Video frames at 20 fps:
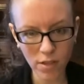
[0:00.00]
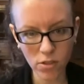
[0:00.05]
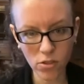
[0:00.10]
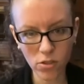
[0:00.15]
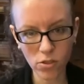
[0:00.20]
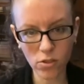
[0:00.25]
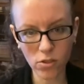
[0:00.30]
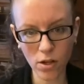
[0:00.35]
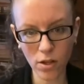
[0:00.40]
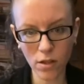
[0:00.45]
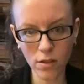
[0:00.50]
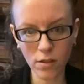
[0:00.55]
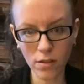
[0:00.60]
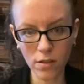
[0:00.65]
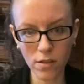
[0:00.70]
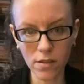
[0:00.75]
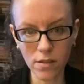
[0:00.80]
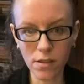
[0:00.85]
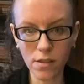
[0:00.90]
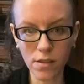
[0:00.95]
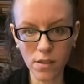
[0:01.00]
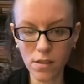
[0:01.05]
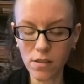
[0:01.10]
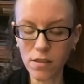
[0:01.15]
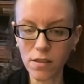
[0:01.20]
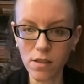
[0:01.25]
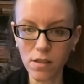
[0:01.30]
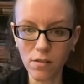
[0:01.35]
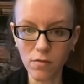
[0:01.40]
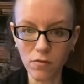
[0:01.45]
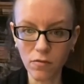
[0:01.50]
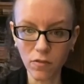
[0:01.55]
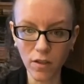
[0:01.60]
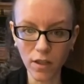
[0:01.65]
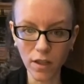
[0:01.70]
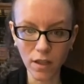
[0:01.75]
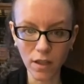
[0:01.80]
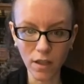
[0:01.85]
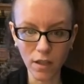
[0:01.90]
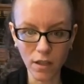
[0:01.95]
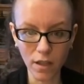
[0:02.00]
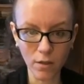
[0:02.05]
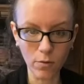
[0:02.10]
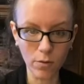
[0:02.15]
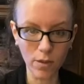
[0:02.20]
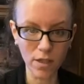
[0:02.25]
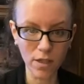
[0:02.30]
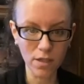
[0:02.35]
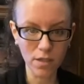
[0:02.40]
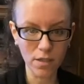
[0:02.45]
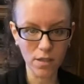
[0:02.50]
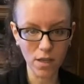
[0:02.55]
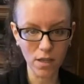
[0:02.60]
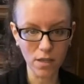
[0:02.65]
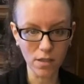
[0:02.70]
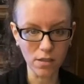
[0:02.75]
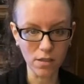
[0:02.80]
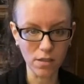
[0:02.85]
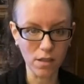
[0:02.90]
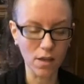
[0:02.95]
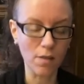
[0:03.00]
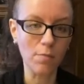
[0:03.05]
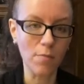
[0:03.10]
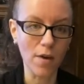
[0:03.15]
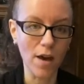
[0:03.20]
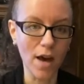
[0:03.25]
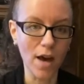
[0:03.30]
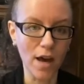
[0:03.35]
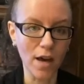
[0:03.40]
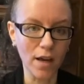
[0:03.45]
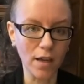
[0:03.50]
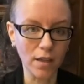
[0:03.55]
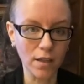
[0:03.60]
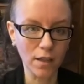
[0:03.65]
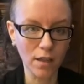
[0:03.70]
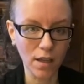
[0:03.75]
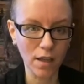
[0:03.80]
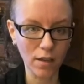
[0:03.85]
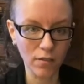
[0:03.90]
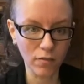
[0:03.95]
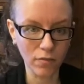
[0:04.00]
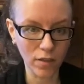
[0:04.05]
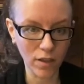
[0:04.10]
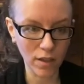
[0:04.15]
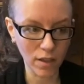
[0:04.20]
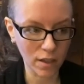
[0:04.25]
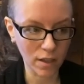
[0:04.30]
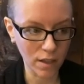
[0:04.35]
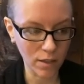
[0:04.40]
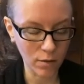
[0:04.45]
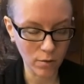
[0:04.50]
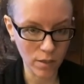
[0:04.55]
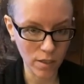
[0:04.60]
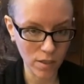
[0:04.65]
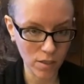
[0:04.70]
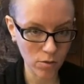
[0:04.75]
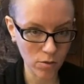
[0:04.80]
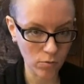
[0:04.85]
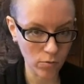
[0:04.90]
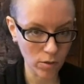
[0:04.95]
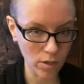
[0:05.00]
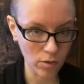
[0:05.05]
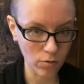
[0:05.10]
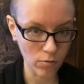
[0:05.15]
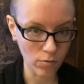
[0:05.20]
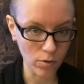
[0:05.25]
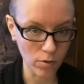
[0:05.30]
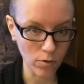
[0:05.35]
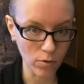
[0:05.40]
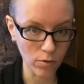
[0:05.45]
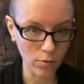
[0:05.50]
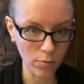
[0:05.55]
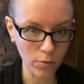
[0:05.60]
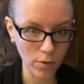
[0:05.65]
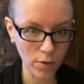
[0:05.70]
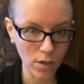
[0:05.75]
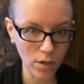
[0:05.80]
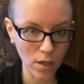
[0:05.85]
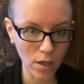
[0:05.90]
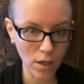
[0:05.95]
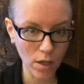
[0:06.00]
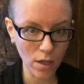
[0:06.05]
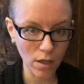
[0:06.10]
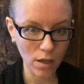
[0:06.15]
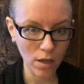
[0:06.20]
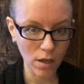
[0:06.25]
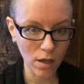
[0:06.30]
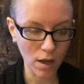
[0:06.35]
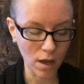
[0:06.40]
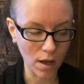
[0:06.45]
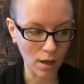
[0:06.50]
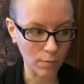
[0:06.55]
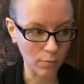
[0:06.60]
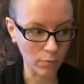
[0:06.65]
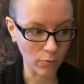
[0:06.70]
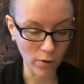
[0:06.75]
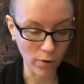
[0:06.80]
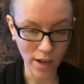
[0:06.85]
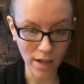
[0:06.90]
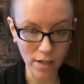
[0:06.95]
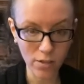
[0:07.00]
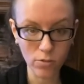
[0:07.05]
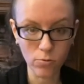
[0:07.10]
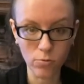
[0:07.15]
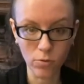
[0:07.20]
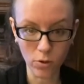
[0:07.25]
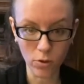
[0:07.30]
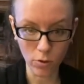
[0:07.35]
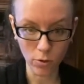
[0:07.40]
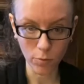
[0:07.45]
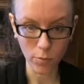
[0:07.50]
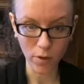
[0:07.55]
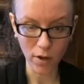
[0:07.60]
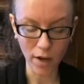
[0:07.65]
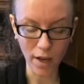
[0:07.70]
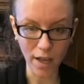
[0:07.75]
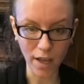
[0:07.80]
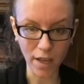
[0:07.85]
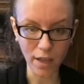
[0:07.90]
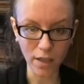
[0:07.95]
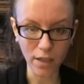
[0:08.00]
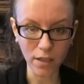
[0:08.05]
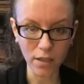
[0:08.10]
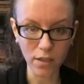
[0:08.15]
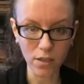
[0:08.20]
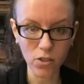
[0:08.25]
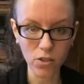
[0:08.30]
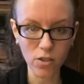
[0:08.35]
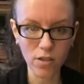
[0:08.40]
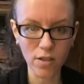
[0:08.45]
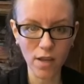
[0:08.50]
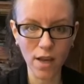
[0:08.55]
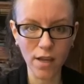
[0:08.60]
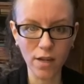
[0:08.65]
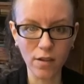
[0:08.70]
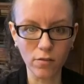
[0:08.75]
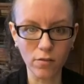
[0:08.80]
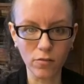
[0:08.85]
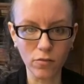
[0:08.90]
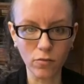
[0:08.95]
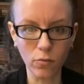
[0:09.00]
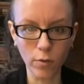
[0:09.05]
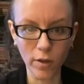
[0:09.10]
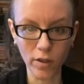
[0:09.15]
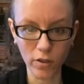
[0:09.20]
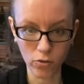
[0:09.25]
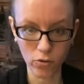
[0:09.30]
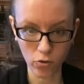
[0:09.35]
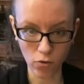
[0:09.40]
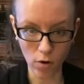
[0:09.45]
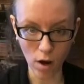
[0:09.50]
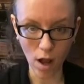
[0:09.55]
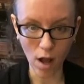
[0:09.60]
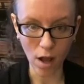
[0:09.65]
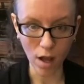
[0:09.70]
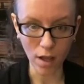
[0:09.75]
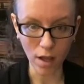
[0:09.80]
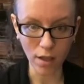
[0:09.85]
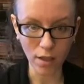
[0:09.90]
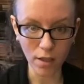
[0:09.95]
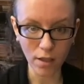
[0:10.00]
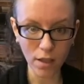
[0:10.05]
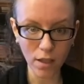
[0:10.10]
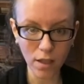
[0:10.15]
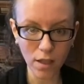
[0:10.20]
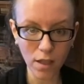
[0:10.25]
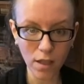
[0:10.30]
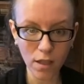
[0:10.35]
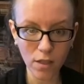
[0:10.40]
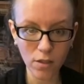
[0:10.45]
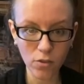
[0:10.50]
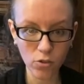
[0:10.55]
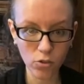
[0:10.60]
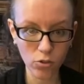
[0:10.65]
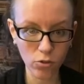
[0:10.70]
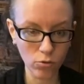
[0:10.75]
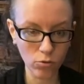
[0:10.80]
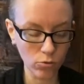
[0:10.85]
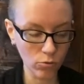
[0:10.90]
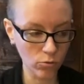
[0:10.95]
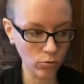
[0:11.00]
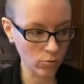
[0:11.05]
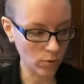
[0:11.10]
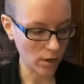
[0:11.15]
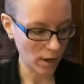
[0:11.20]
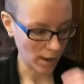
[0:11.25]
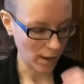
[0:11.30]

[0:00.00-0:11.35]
start the season feeling like we need to take a step back, feeling like we need to regroup, rest, recuperate, just kind of withdraw to